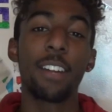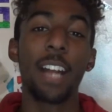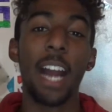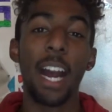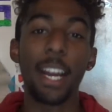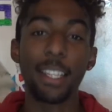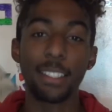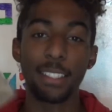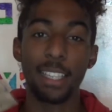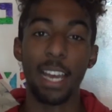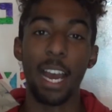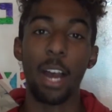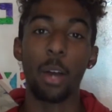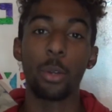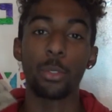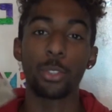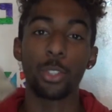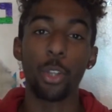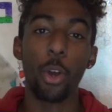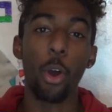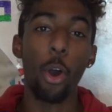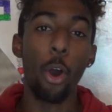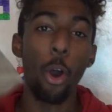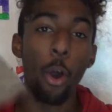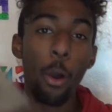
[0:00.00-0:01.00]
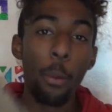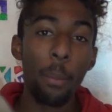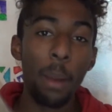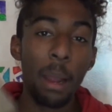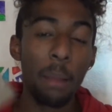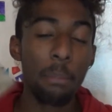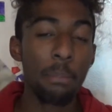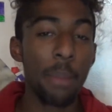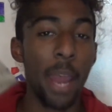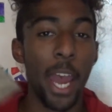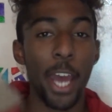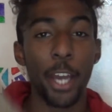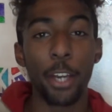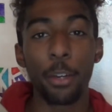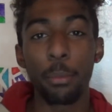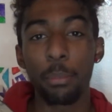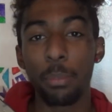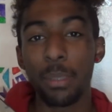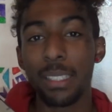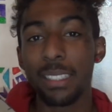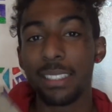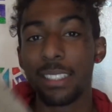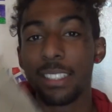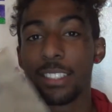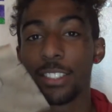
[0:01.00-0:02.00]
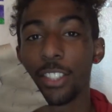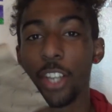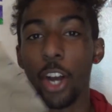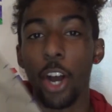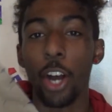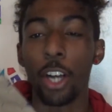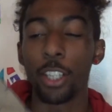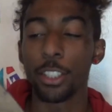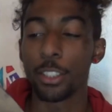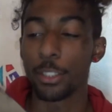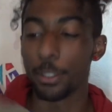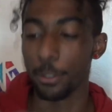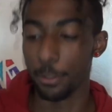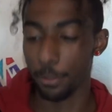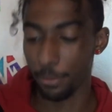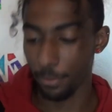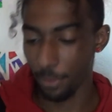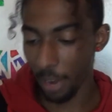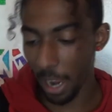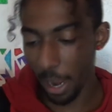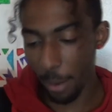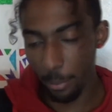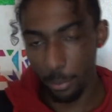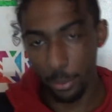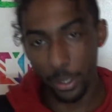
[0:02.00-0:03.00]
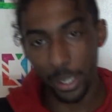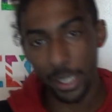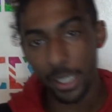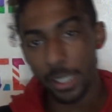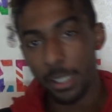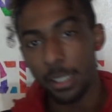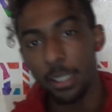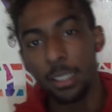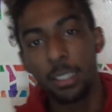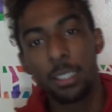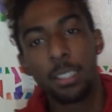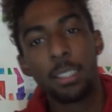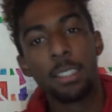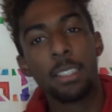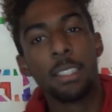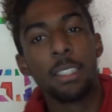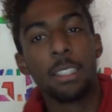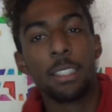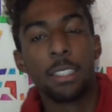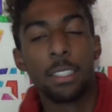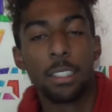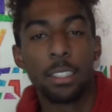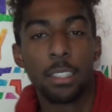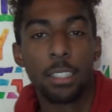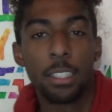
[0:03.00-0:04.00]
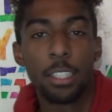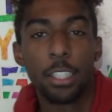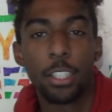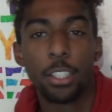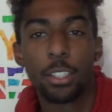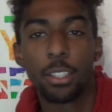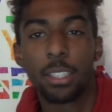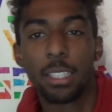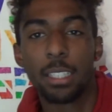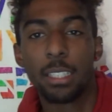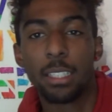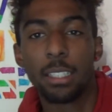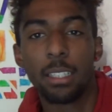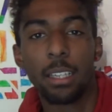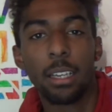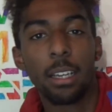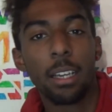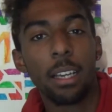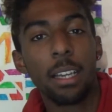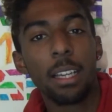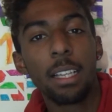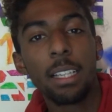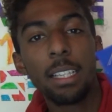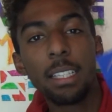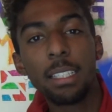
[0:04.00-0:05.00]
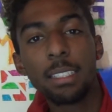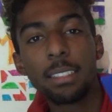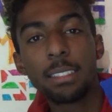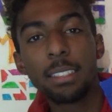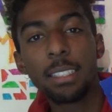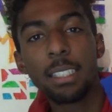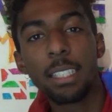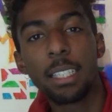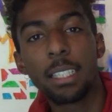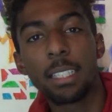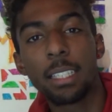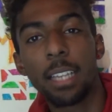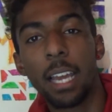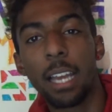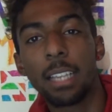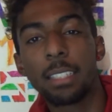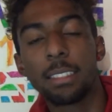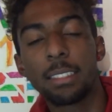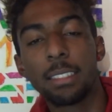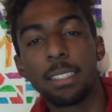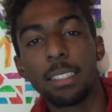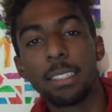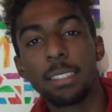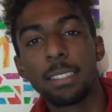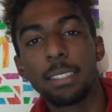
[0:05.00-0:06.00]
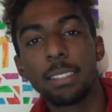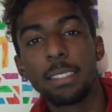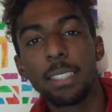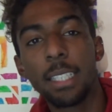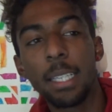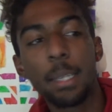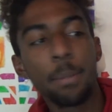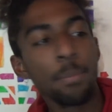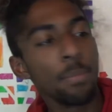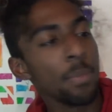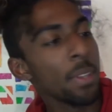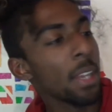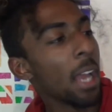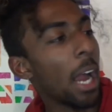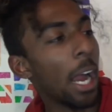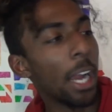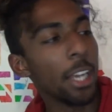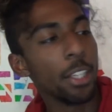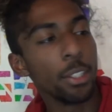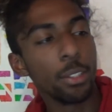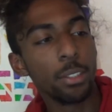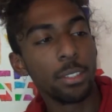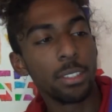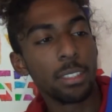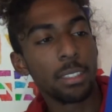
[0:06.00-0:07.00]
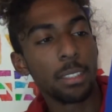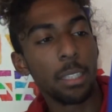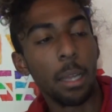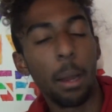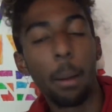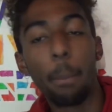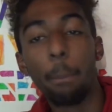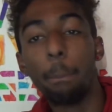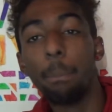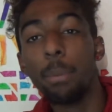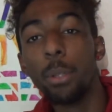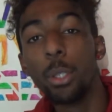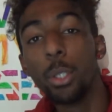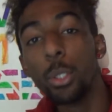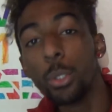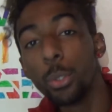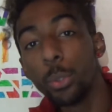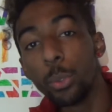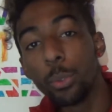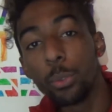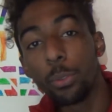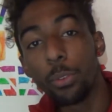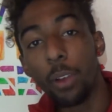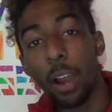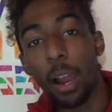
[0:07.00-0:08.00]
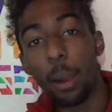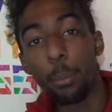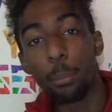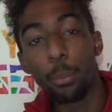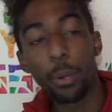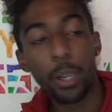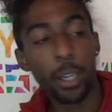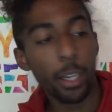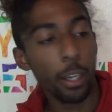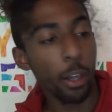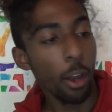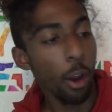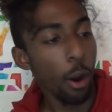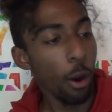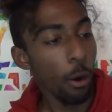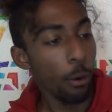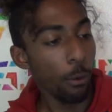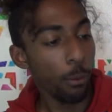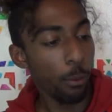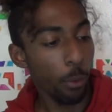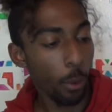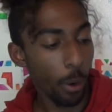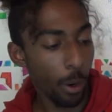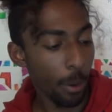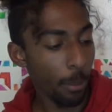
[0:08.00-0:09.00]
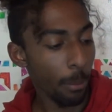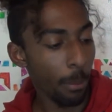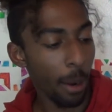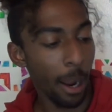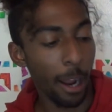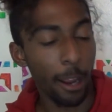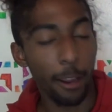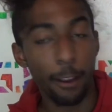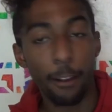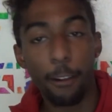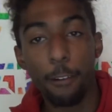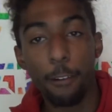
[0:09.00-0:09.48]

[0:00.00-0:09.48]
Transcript: cut out all my pattern pieces onto fabric. Here you can easily and nicely see I used a blue fabric for my